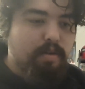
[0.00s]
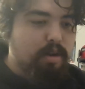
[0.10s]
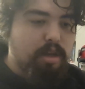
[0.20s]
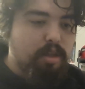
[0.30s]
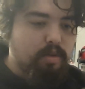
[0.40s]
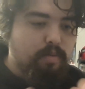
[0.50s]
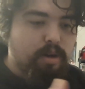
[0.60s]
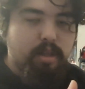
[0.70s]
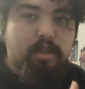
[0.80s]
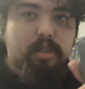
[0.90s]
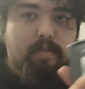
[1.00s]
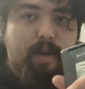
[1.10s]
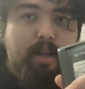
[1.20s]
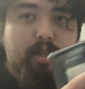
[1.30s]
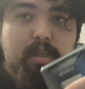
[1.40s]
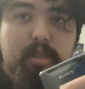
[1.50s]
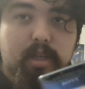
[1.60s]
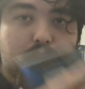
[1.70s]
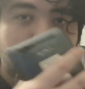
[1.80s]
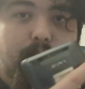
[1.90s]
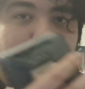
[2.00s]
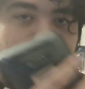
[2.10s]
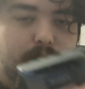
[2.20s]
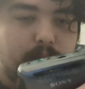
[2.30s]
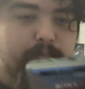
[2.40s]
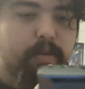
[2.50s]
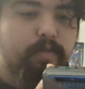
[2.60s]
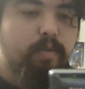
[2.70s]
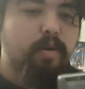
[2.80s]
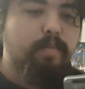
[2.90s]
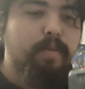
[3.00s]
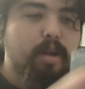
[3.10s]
either one of these devices, because I do have an adapter for them.